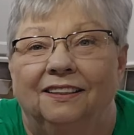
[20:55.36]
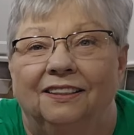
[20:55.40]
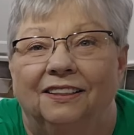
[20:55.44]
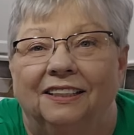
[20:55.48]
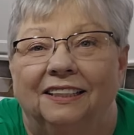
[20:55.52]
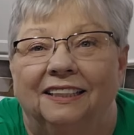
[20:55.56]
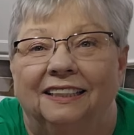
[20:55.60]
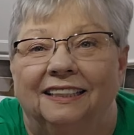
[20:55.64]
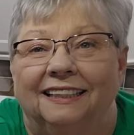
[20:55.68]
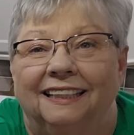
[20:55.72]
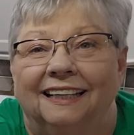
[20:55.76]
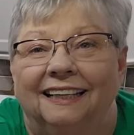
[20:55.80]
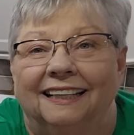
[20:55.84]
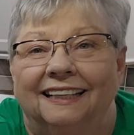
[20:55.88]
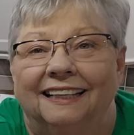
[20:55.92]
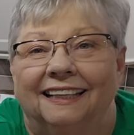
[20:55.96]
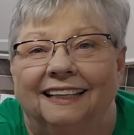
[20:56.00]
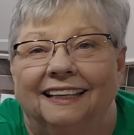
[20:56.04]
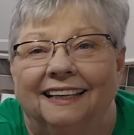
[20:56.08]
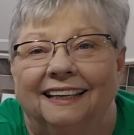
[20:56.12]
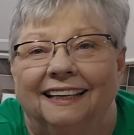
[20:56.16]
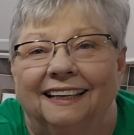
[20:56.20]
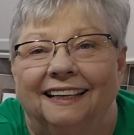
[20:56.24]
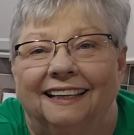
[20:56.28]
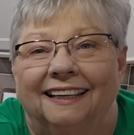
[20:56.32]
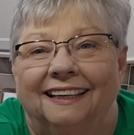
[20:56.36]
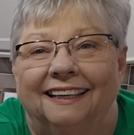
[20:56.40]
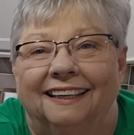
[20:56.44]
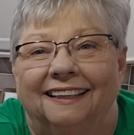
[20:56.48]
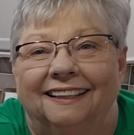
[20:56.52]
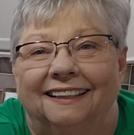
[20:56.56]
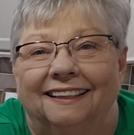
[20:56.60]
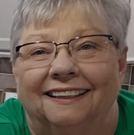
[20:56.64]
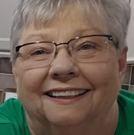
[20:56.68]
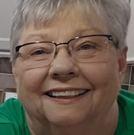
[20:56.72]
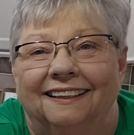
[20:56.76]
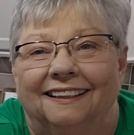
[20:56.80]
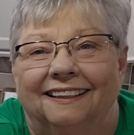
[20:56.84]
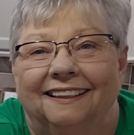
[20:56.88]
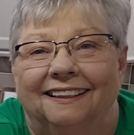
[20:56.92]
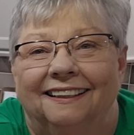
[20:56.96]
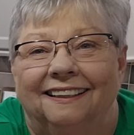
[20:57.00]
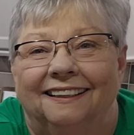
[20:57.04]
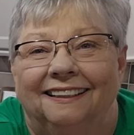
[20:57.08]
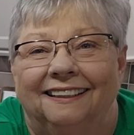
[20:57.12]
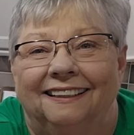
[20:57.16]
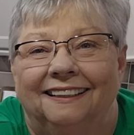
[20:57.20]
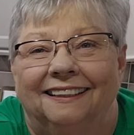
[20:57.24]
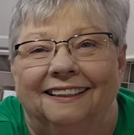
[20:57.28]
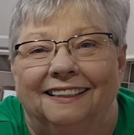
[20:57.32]
Look at that cake.
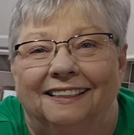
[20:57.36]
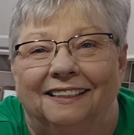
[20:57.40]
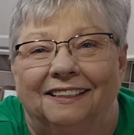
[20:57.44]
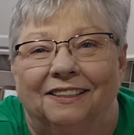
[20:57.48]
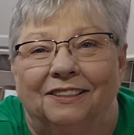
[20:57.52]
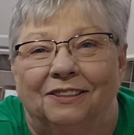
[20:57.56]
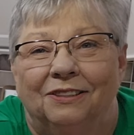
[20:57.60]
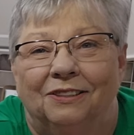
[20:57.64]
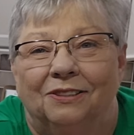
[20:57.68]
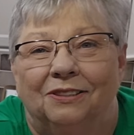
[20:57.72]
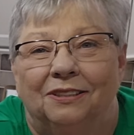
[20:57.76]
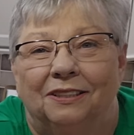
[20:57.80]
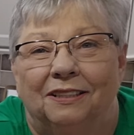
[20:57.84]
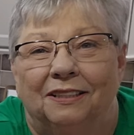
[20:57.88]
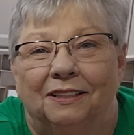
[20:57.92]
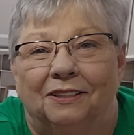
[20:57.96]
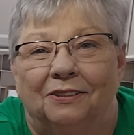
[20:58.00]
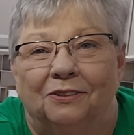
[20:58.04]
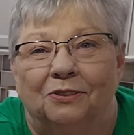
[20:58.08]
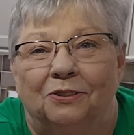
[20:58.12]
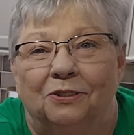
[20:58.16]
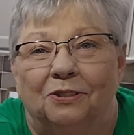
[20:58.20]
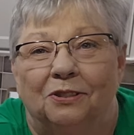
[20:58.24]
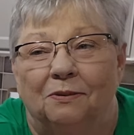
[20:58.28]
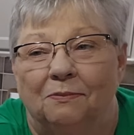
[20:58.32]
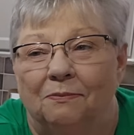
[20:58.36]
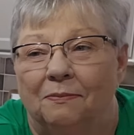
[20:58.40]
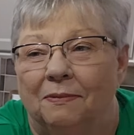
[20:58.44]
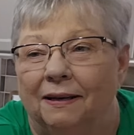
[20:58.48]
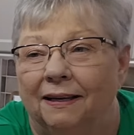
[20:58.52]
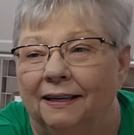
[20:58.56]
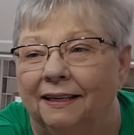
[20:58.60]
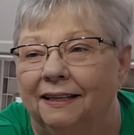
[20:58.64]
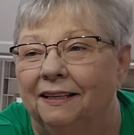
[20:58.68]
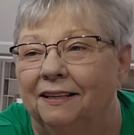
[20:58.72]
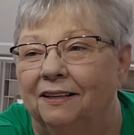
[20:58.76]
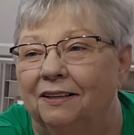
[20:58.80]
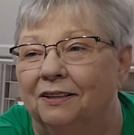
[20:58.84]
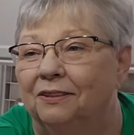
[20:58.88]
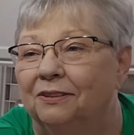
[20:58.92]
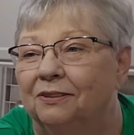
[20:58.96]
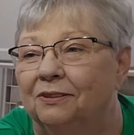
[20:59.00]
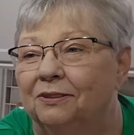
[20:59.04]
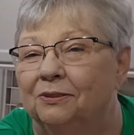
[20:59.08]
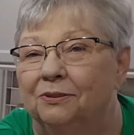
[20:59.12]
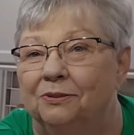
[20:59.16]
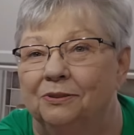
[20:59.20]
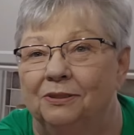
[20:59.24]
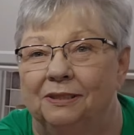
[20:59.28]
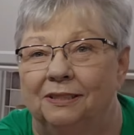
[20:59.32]
You see those
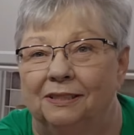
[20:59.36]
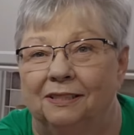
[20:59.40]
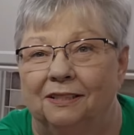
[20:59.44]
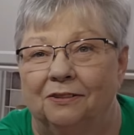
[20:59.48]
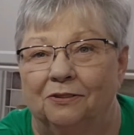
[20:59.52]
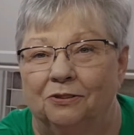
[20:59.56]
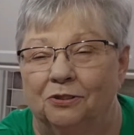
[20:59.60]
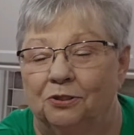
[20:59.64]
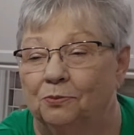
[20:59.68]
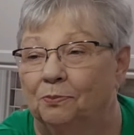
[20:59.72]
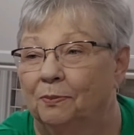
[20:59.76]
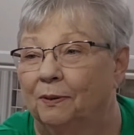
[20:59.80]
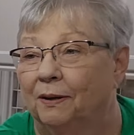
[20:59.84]
tomatoes and those